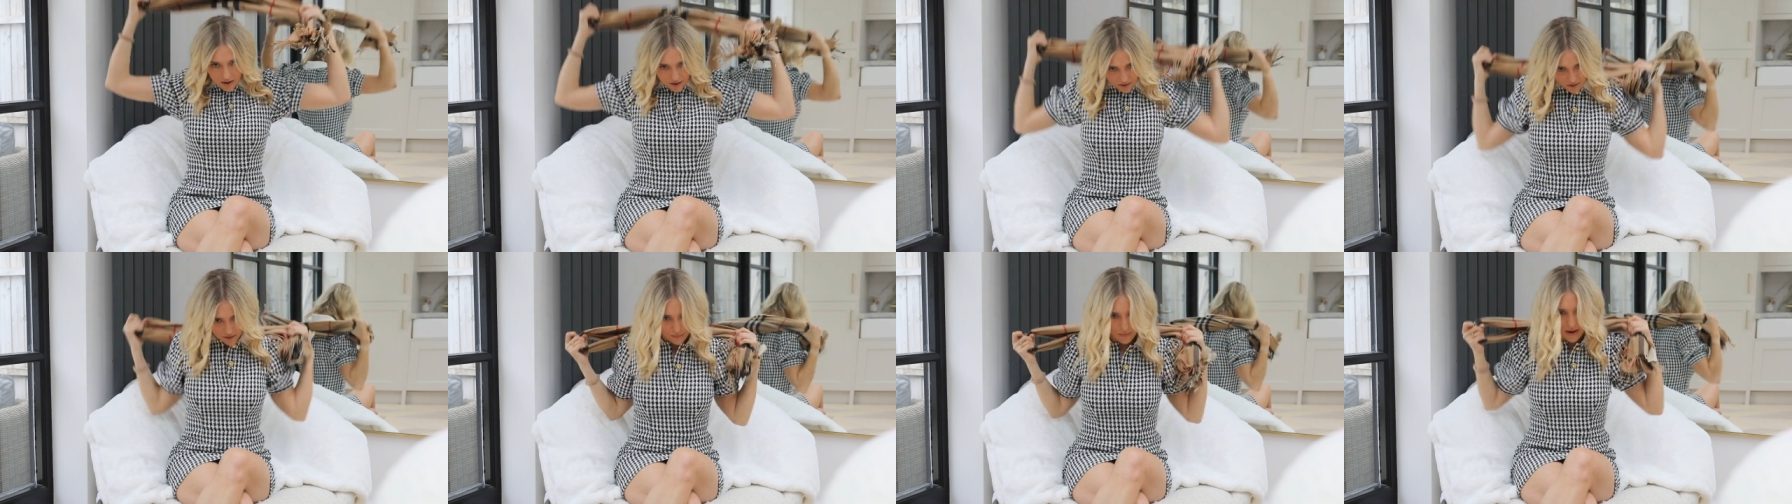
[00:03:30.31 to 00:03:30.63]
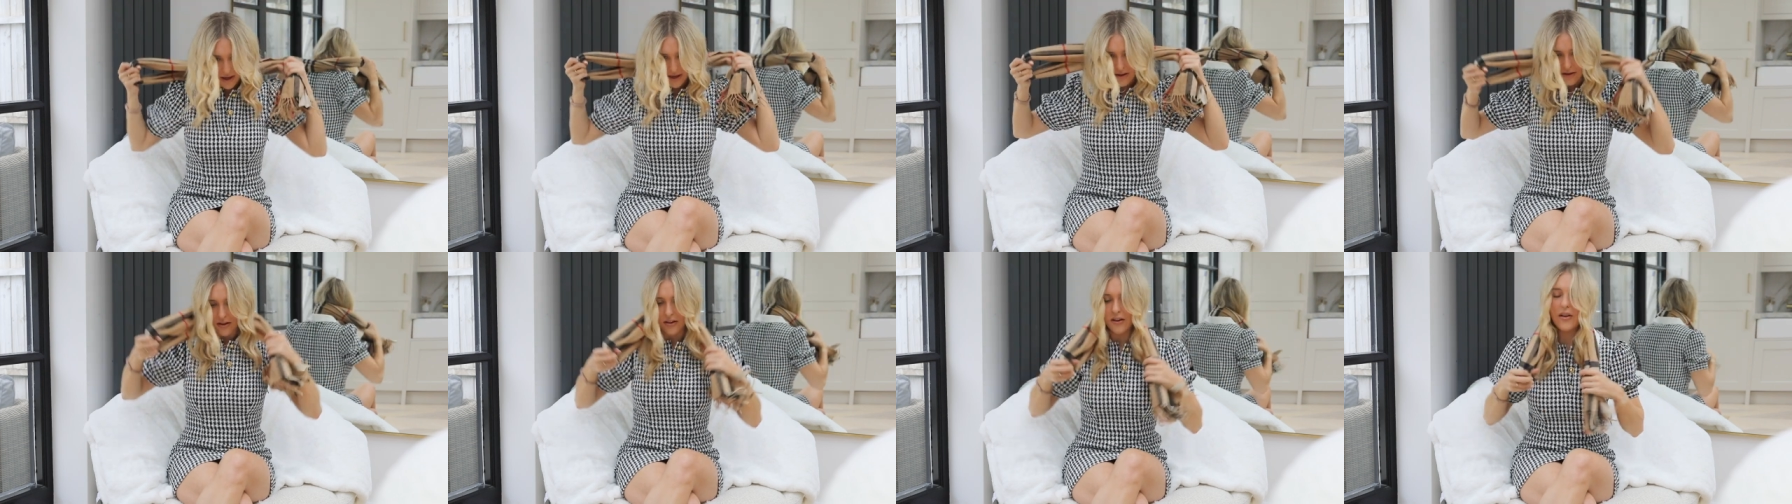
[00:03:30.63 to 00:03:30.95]
you
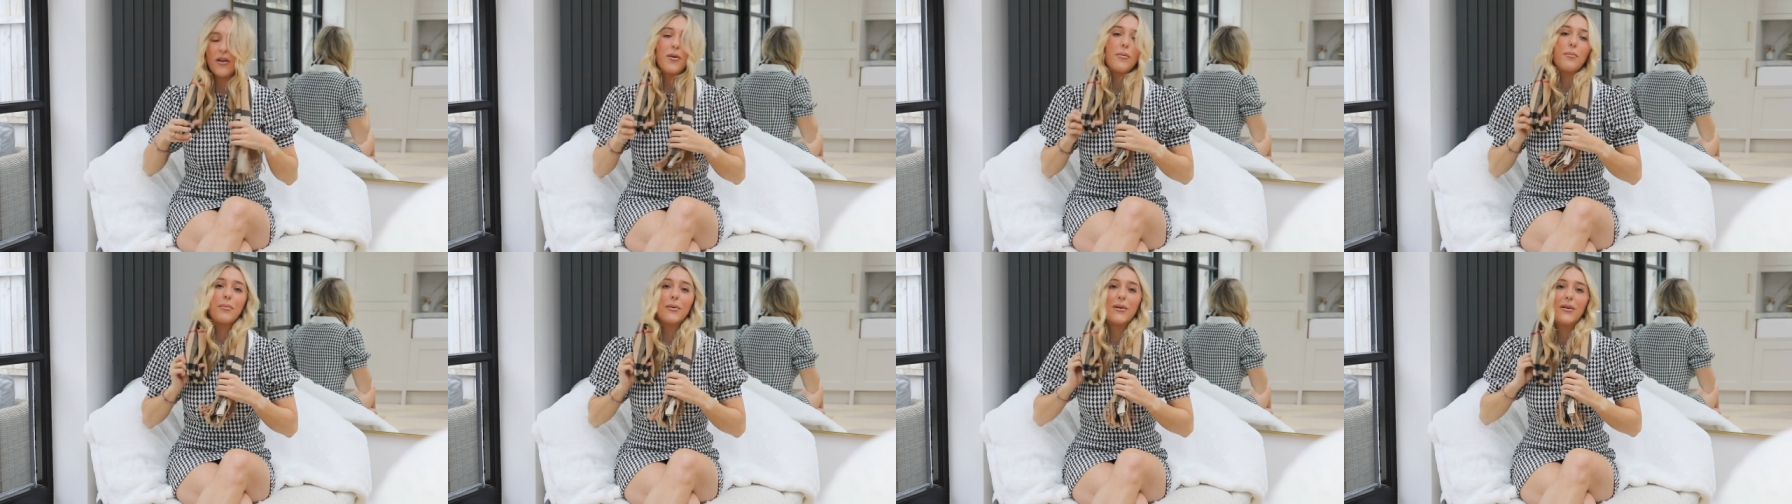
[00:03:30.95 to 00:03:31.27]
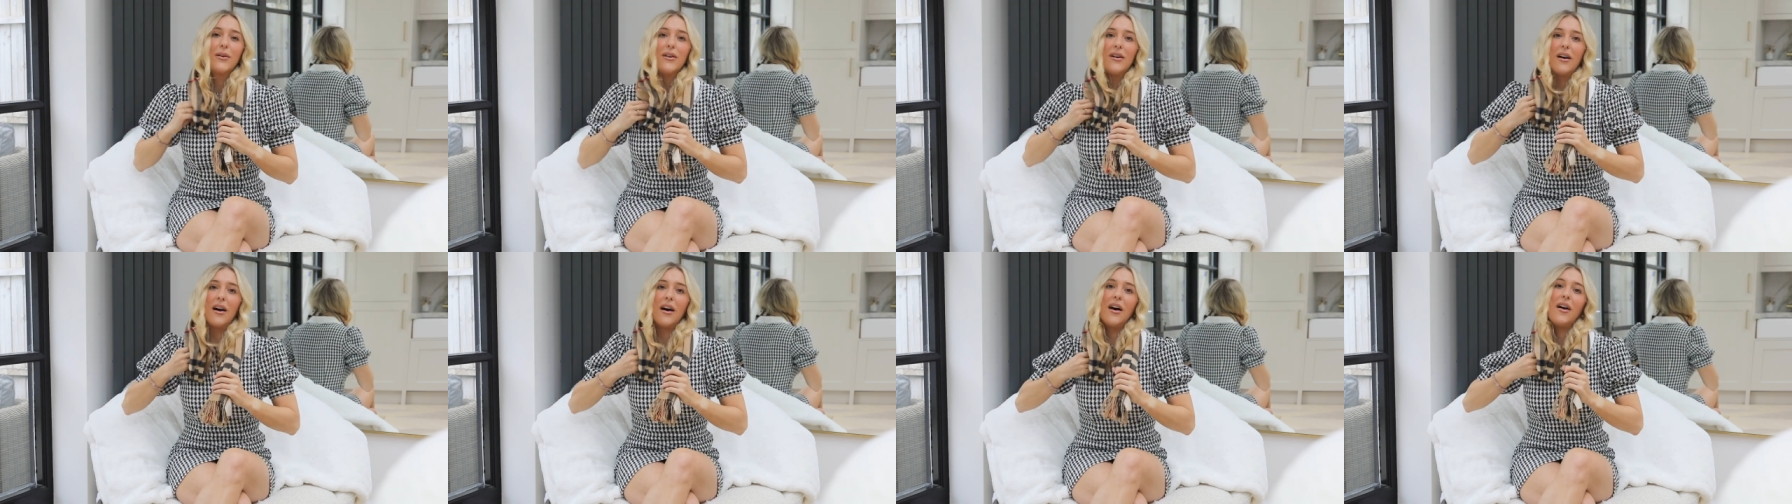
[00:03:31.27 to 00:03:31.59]
make a loop,
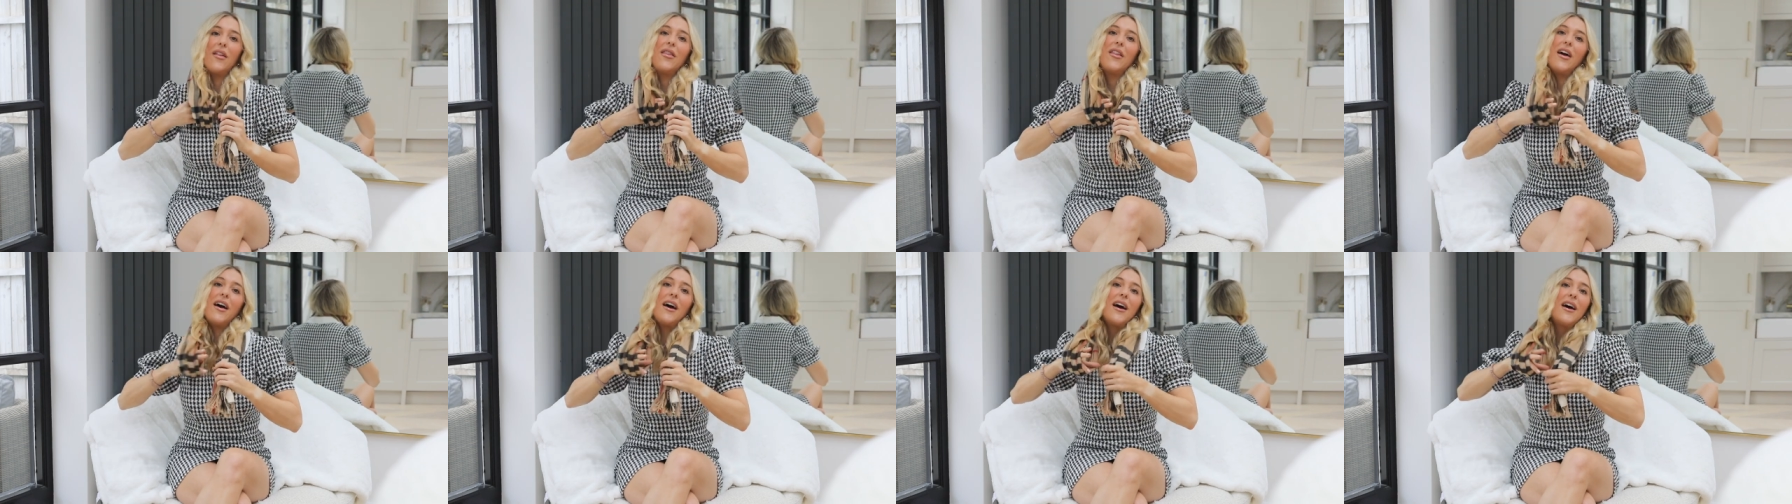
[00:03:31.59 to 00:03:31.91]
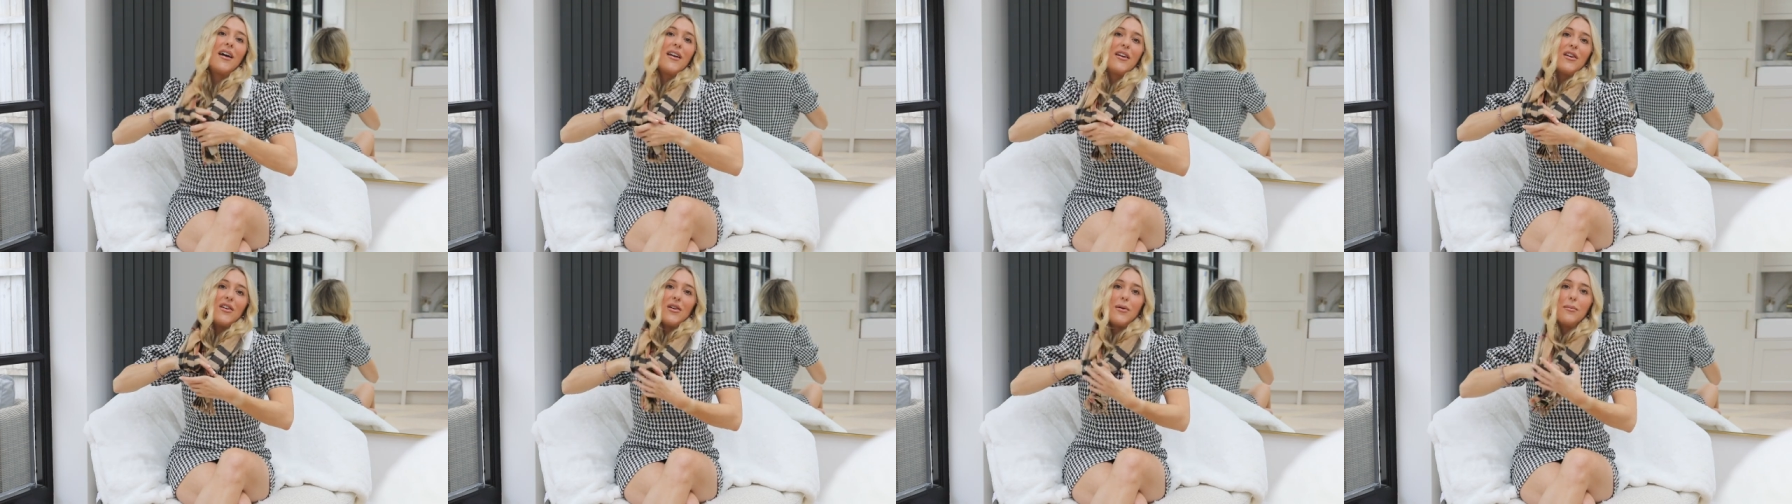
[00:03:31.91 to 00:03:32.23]
and
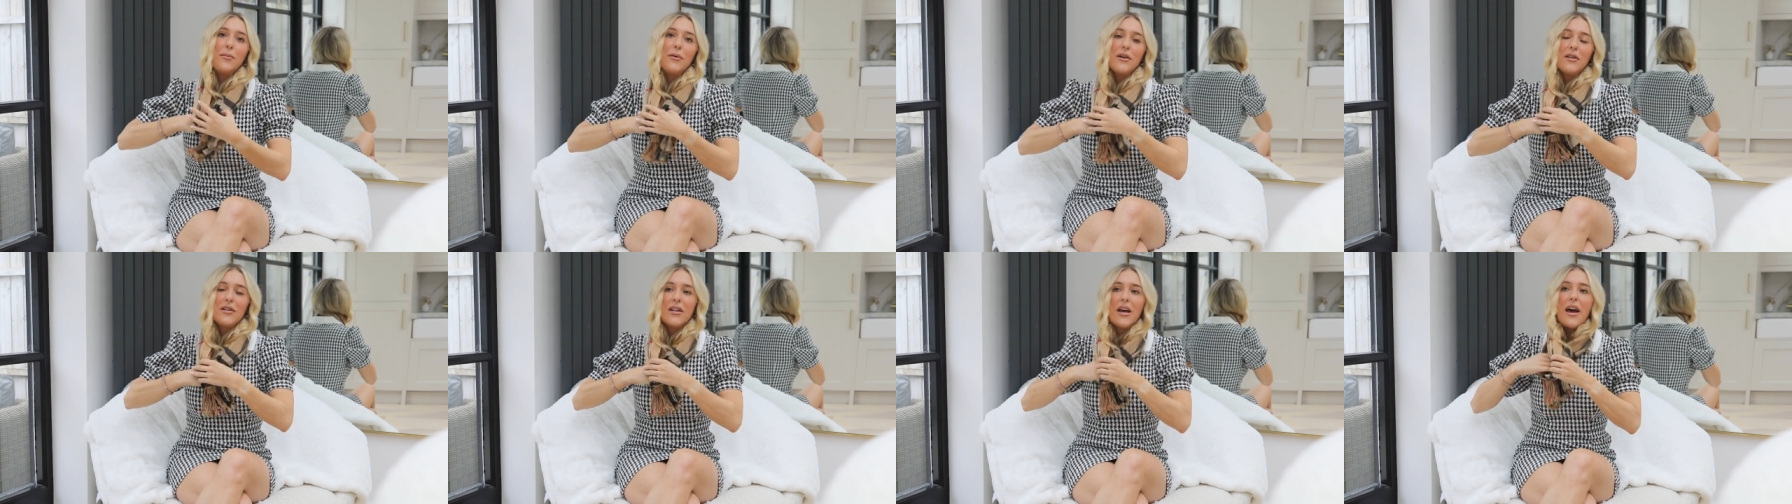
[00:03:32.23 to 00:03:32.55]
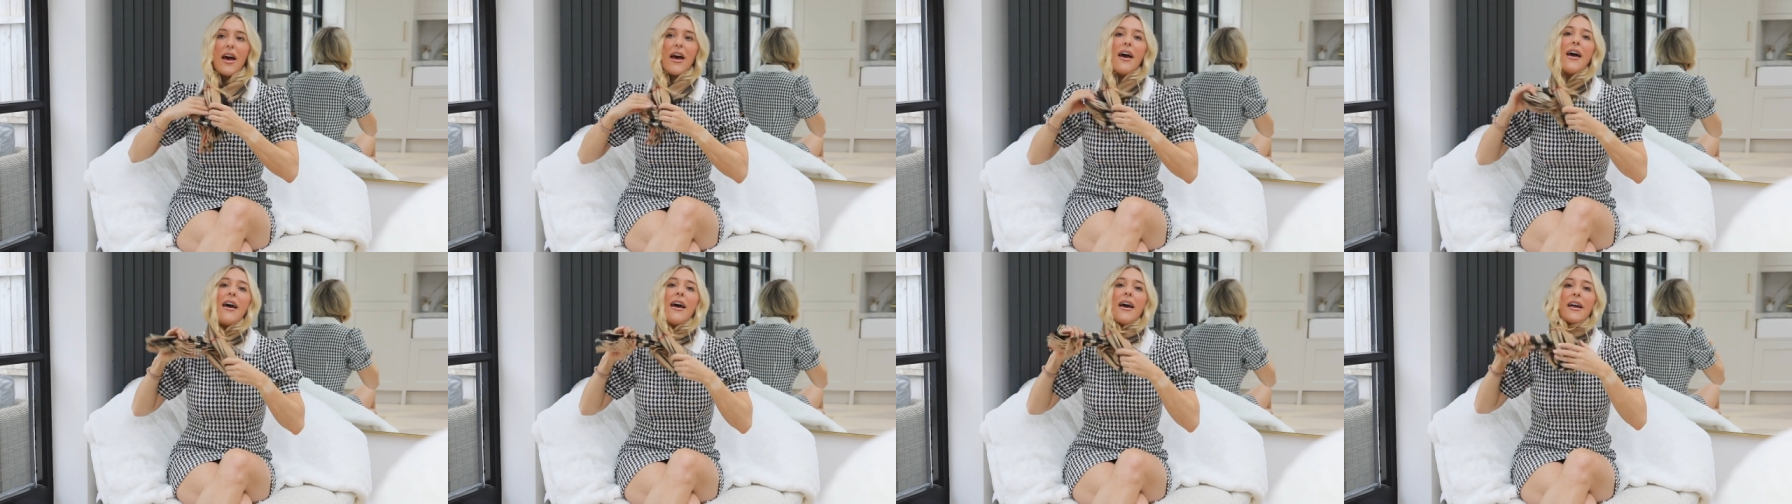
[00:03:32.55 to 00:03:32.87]
then you put
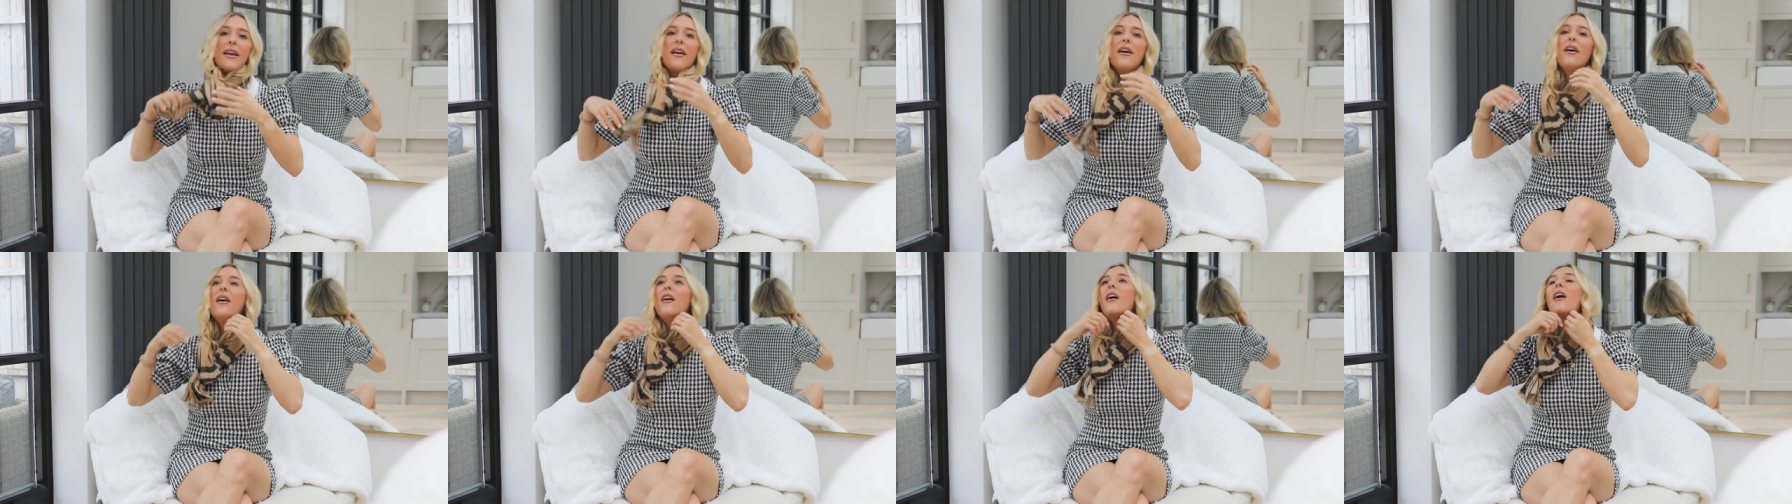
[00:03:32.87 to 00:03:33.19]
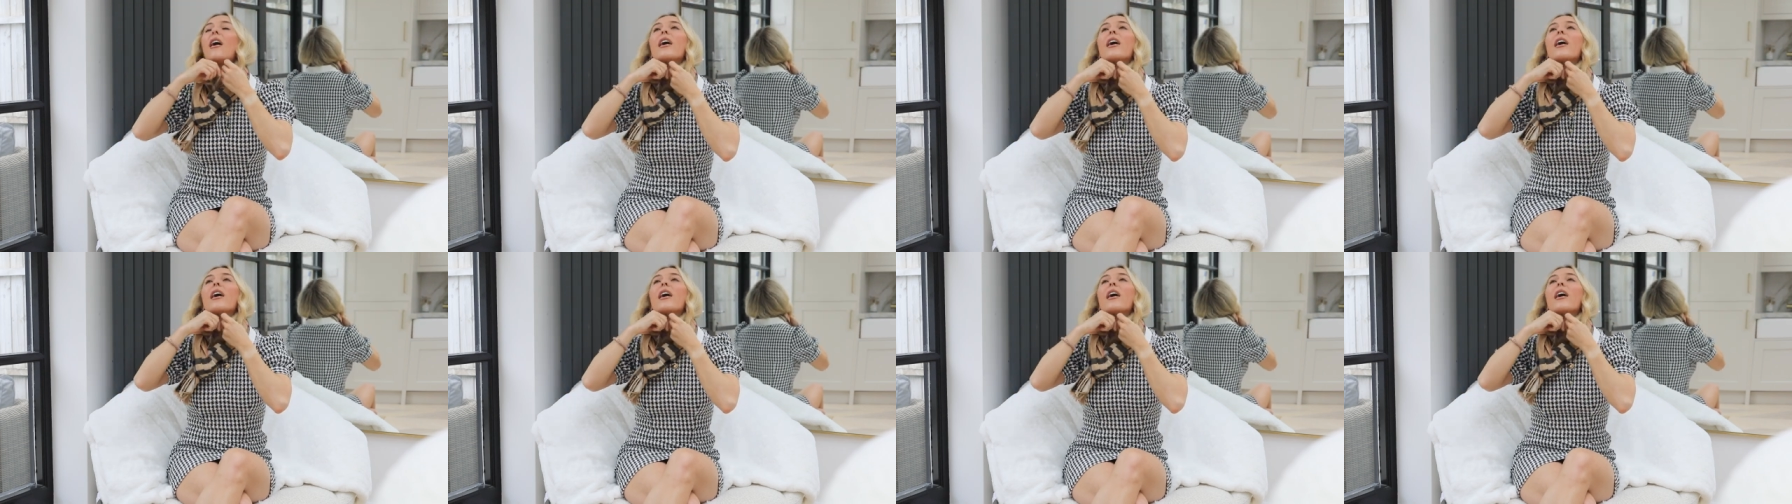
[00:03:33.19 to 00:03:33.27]
it in.